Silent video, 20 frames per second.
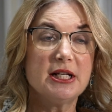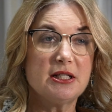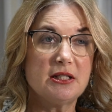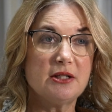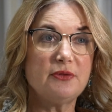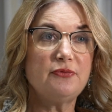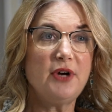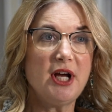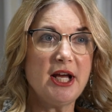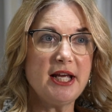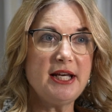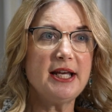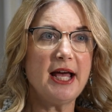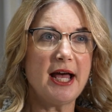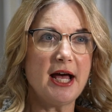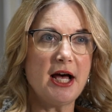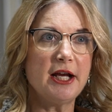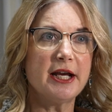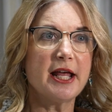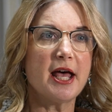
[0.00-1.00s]
to find
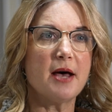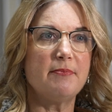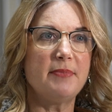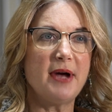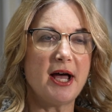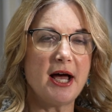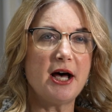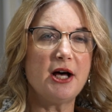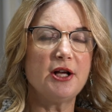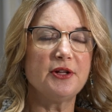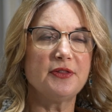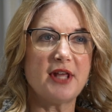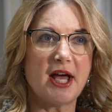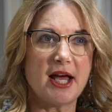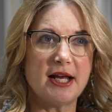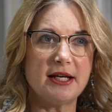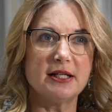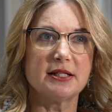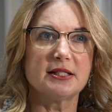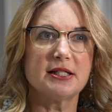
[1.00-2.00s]
out about
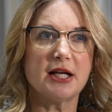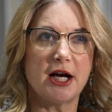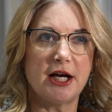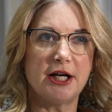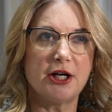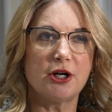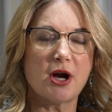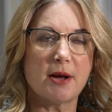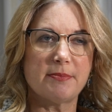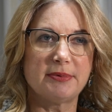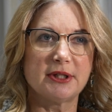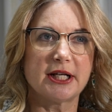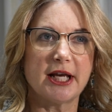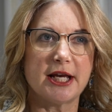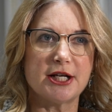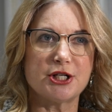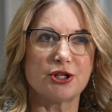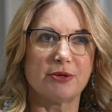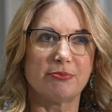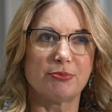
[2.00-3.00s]
that entire
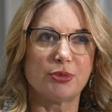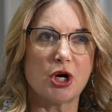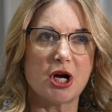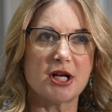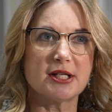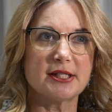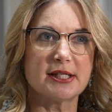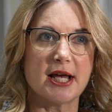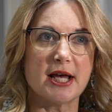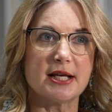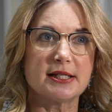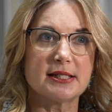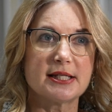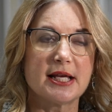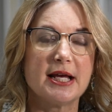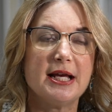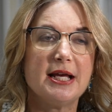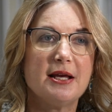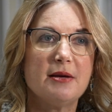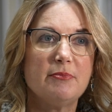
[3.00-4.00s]
application process,
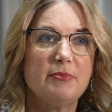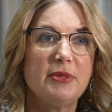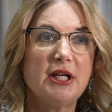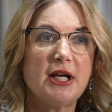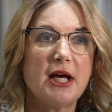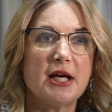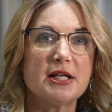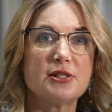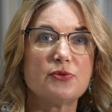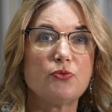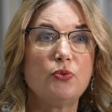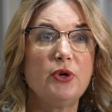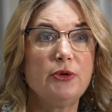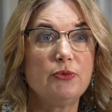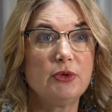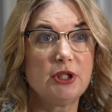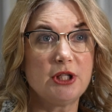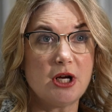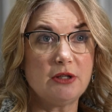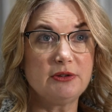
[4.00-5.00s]
because we
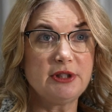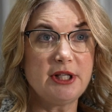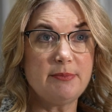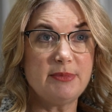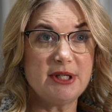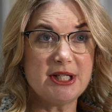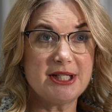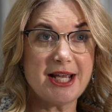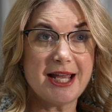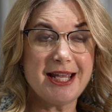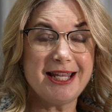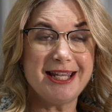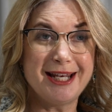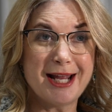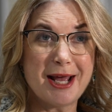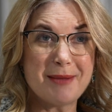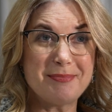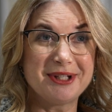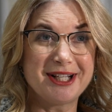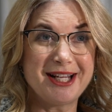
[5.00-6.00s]
will only be taking
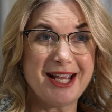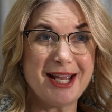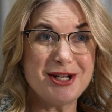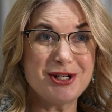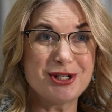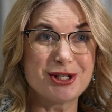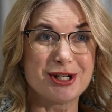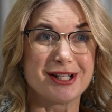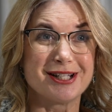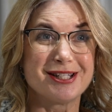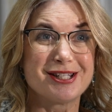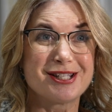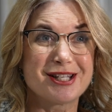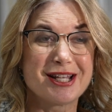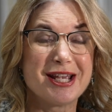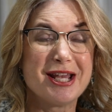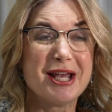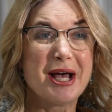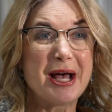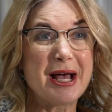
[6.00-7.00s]
applications
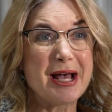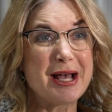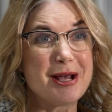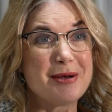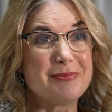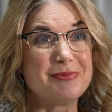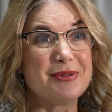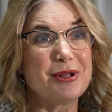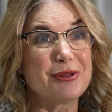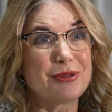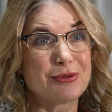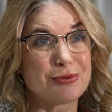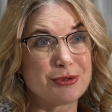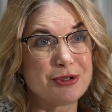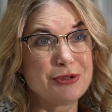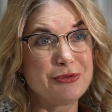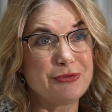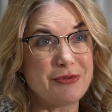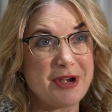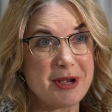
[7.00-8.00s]
um,
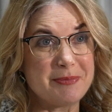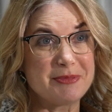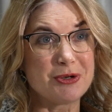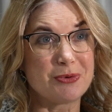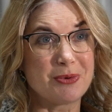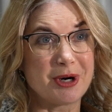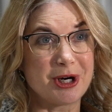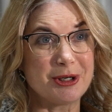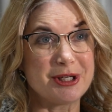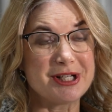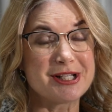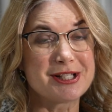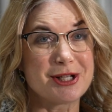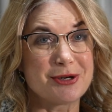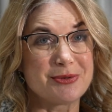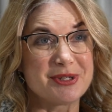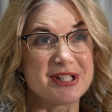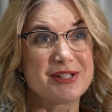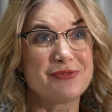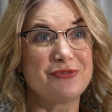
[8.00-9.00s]
through February.
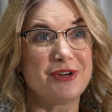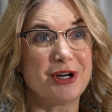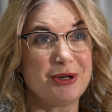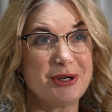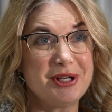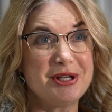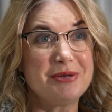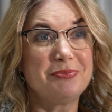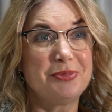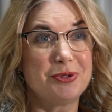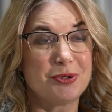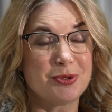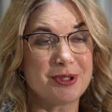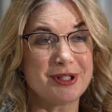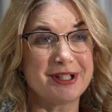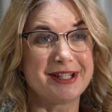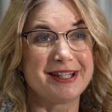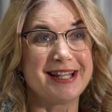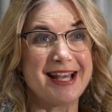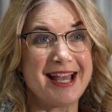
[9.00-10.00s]
So it's very
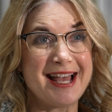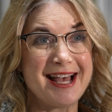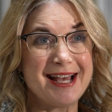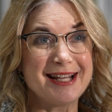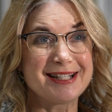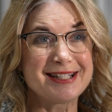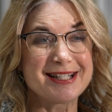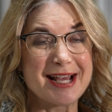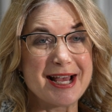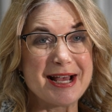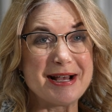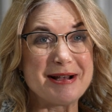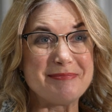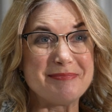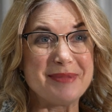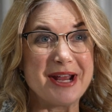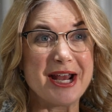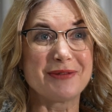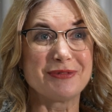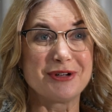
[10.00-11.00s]
important that
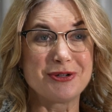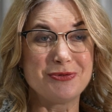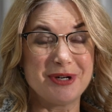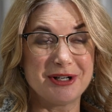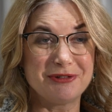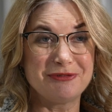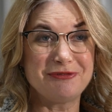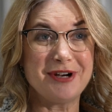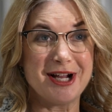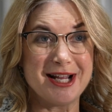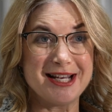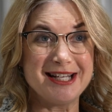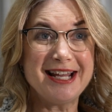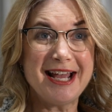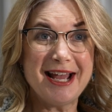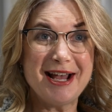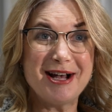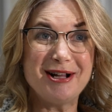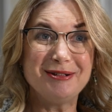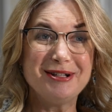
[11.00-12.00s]
um, everyone find
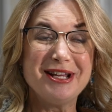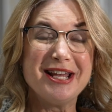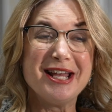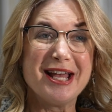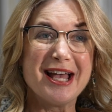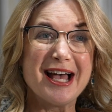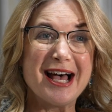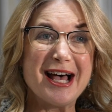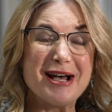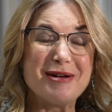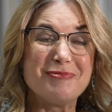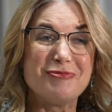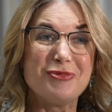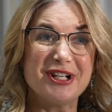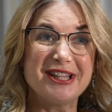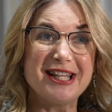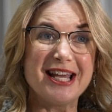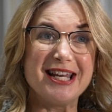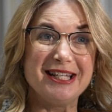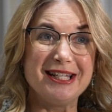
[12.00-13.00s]
out Um,
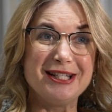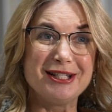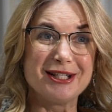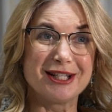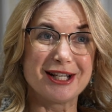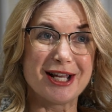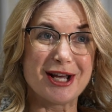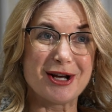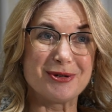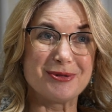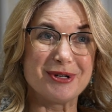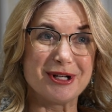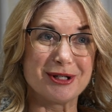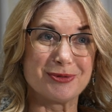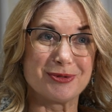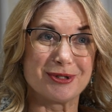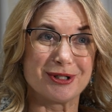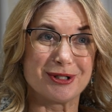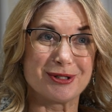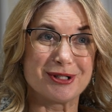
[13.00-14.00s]
what they need to know in
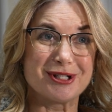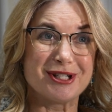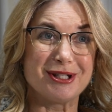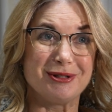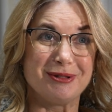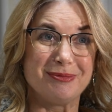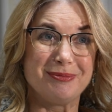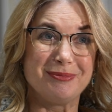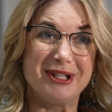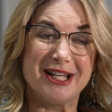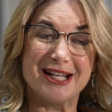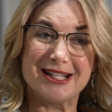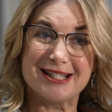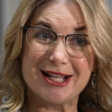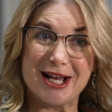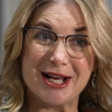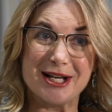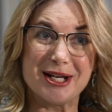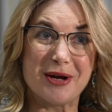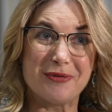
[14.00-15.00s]
order to get
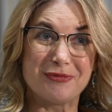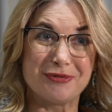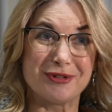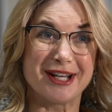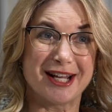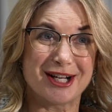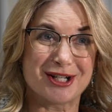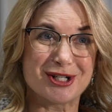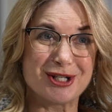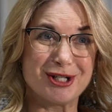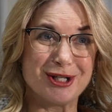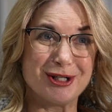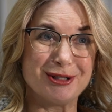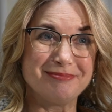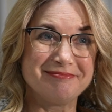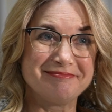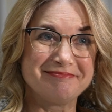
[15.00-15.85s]
signed up for next year.